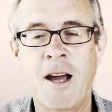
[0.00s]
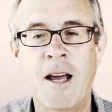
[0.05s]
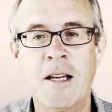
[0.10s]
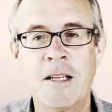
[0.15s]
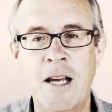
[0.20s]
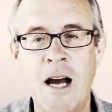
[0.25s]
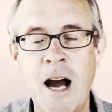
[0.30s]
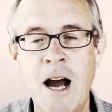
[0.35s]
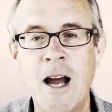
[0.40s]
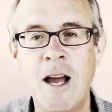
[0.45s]

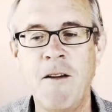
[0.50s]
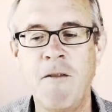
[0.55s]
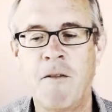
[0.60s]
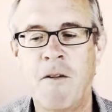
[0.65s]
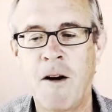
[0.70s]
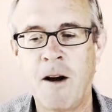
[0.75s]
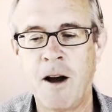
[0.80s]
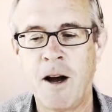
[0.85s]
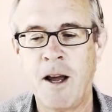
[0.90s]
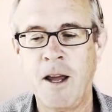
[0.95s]
guess I
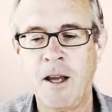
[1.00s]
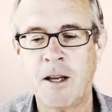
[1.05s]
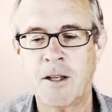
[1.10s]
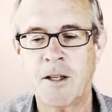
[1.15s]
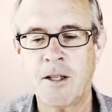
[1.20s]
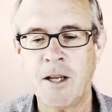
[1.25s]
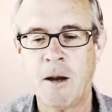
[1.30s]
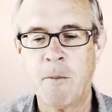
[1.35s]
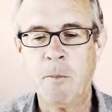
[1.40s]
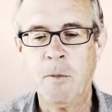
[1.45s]

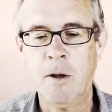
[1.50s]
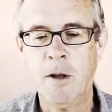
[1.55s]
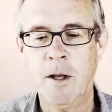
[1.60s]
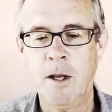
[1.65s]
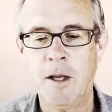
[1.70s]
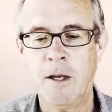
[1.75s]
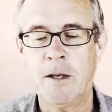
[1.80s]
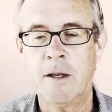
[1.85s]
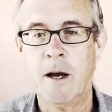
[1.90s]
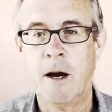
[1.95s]

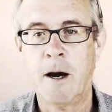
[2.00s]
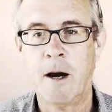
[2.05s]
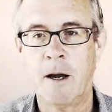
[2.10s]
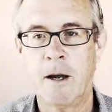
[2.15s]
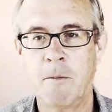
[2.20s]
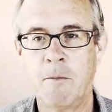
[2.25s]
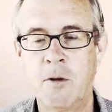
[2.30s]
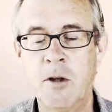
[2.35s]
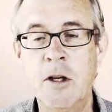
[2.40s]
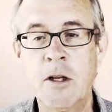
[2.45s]
accepted in
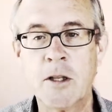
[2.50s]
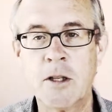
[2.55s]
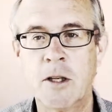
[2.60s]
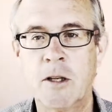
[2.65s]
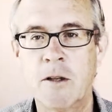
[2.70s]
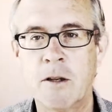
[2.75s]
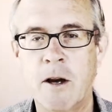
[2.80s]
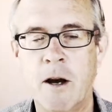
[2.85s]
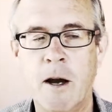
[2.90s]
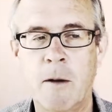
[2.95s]
time,
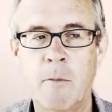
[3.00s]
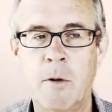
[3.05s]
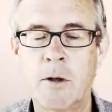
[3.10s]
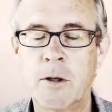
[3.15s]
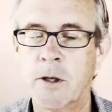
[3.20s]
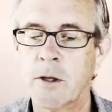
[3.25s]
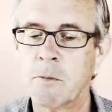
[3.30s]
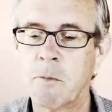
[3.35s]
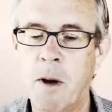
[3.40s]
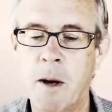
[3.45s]
just in time,
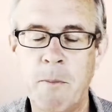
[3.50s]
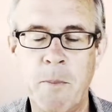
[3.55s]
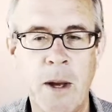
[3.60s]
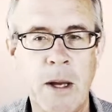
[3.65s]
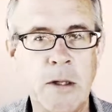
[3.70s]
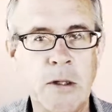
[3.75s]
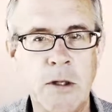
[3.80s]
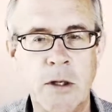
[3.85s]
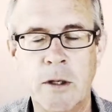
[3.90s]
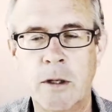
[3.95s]
which is my
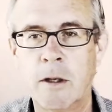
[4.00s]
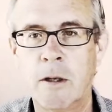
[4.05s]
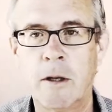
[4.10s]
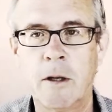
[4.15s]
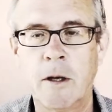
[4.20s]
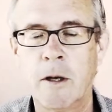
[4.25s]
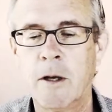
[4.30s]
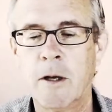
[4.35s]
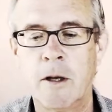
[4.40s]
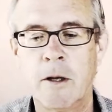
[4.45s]
penchant,
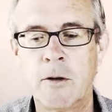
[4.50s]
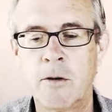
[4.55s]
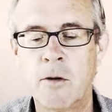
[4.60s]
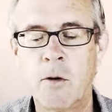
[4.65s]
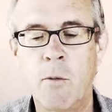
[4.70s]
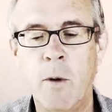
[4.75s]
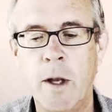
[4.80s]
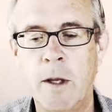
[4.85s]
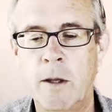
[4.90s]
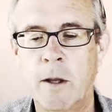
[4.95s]
is
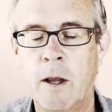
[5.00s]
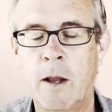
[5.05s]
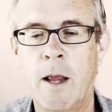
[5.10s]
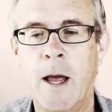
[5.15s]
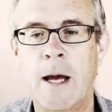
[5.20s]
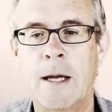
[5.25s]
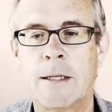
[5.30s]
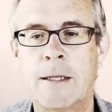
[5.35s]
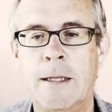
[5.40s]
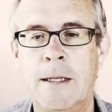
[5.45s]
to wait to the
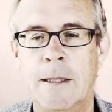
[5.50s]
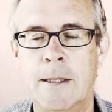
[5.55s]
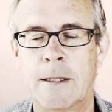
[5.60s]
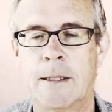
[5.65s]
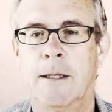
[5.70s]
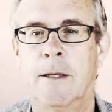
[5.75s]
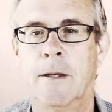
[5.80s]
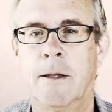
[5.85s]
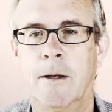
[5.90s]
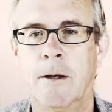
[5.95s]
last
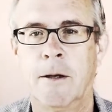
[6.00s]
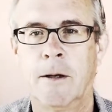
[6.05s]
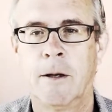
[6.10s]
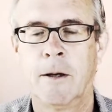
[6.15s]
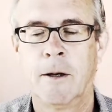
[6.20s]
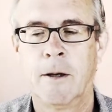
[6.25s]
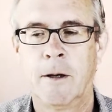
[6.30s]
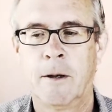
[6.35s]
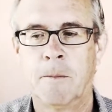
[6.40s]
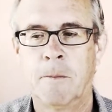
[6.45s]
instant.
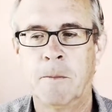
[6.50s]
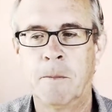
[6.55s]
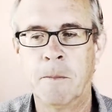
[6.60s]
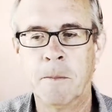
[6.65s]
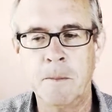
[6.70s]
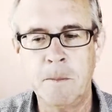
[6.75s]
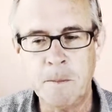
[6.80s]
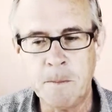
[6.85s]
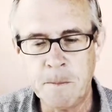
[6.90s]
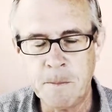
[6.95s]

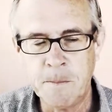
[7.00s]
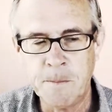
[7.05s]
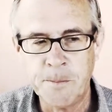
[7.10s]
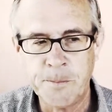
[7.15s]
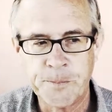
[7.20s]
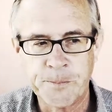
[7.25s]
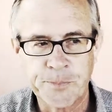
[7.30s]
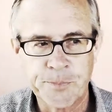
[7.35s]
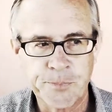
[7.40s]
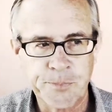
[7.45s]

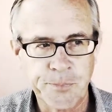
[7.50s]
I